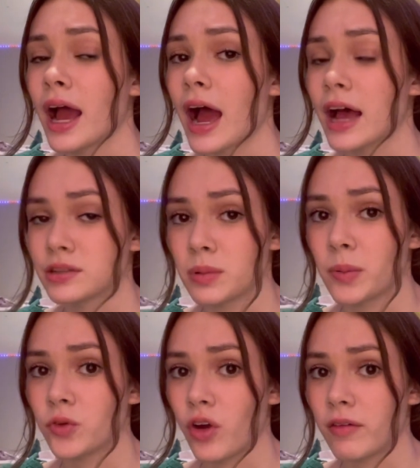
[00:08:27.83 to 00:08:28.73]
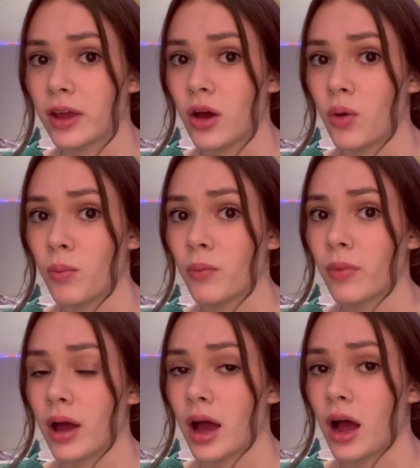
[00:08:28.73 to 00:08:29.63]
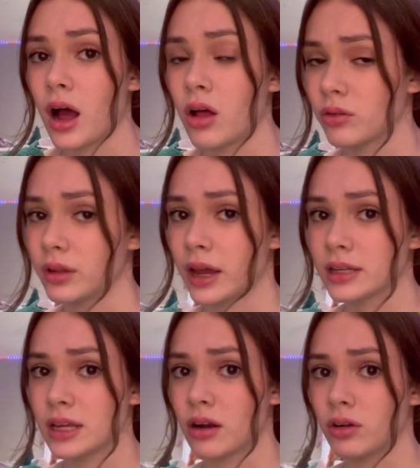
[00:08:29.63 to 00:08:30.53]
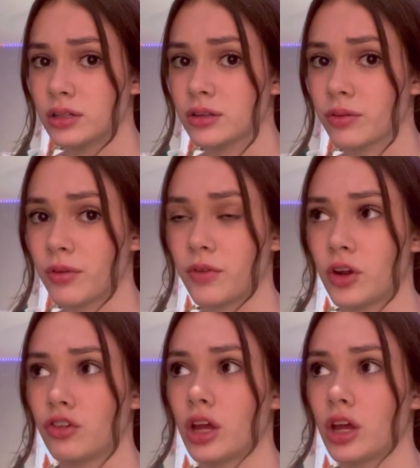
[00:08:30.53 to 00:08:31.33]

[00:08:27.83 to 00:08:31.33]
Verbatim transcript: as we were driving home I'll, like I said, I'll insert the footage.